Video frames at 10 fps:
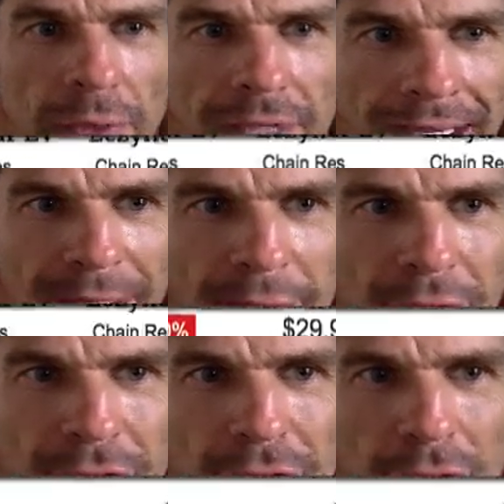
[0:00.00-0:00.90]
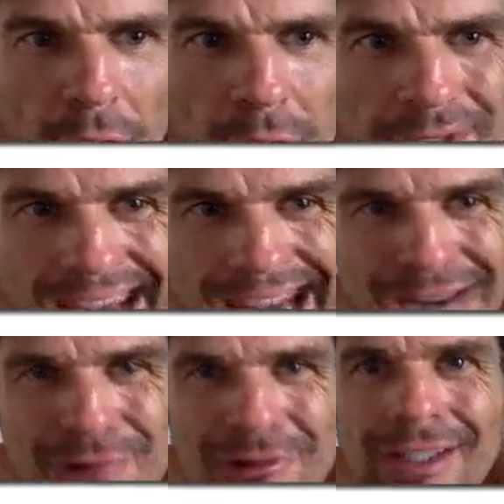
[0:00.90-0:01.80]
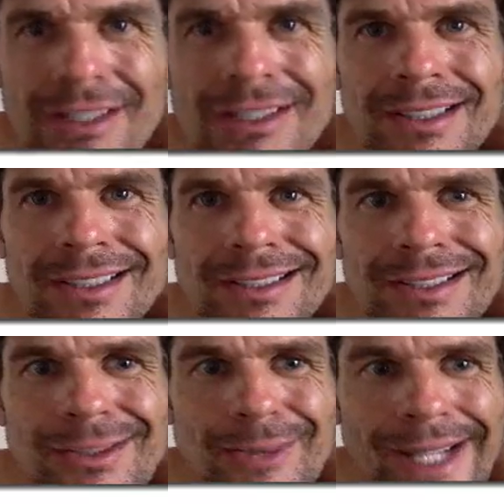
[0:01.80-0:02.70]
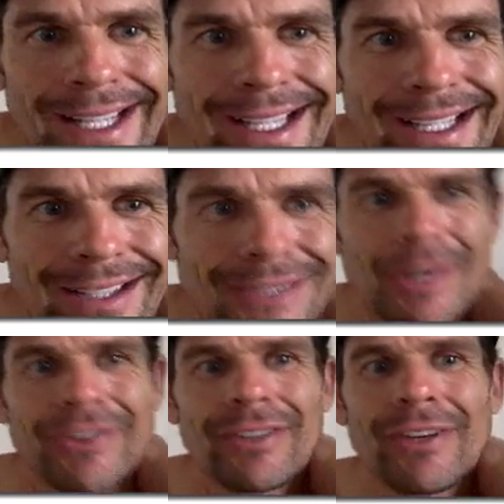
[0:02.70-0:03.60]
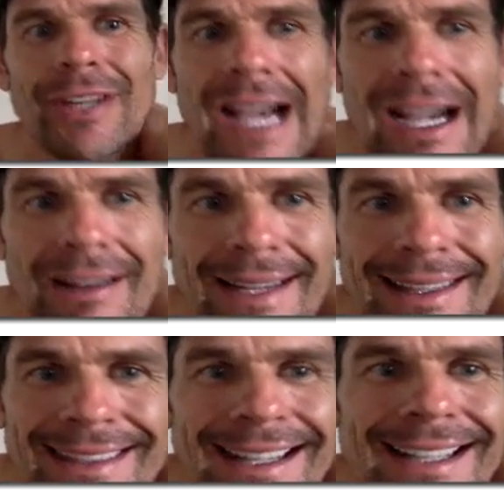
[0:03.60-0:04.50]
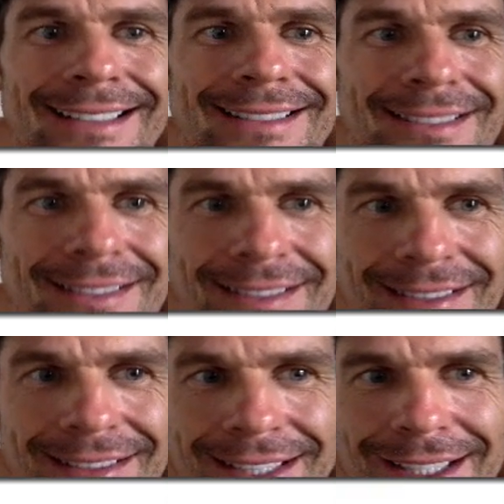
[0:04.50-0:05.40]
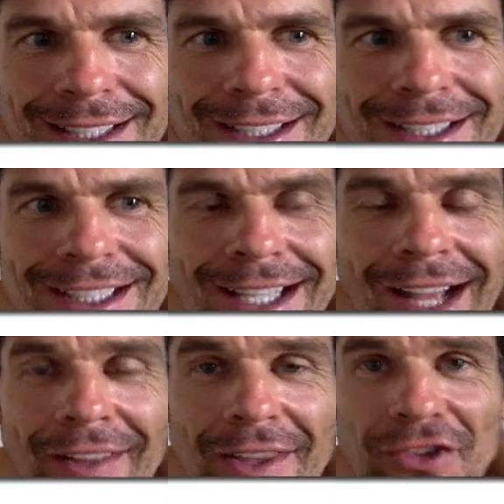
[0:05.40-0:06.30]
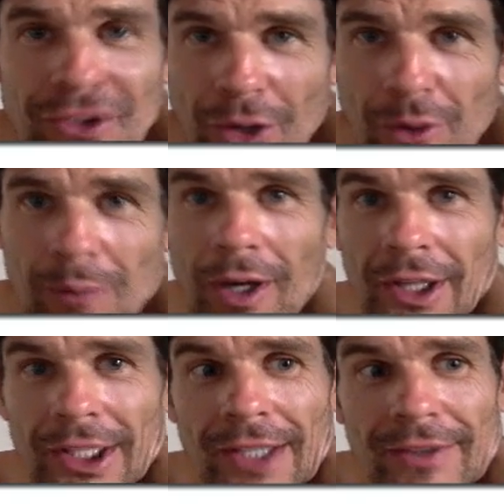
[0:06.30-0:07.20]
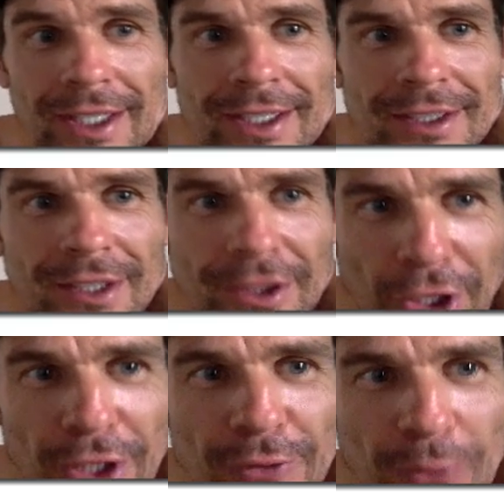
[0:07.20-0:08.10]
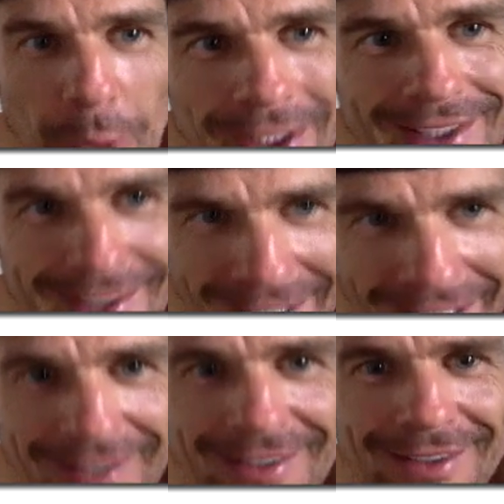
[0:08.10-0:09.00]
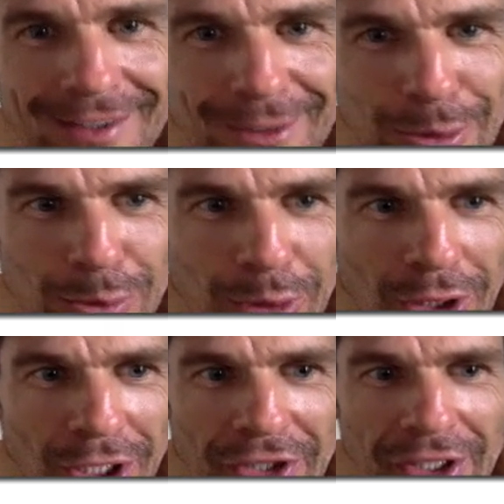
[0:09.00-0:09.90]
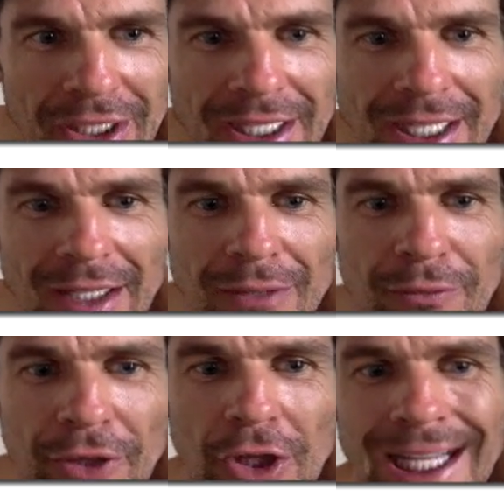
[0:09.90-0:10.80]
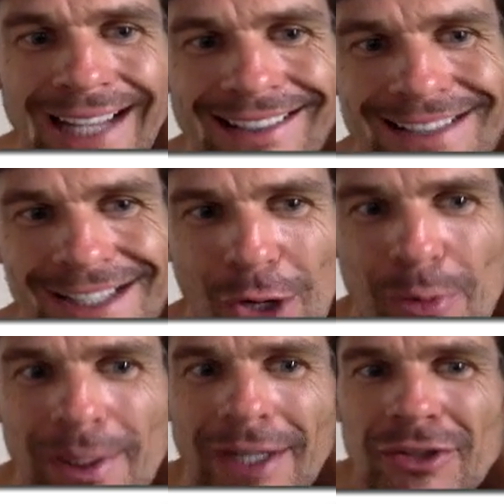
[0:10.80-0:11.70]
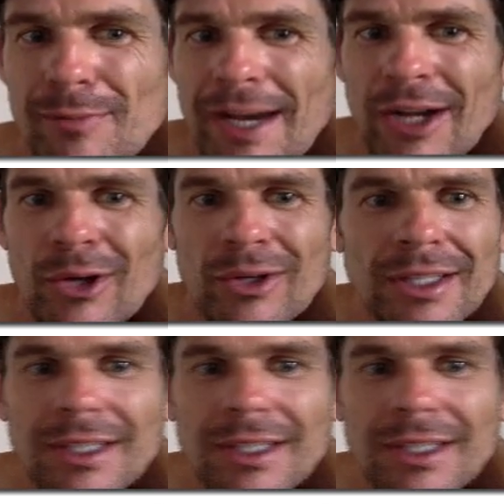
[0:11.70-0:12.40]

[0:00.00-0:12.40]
we have the new Ultegra twenty eighteen twenty seventeen R eight thousand. I think they stolen my idea, haven't they? thirty-four cassettes. Good work. I did a, letter, a video last year, open letter Shimano.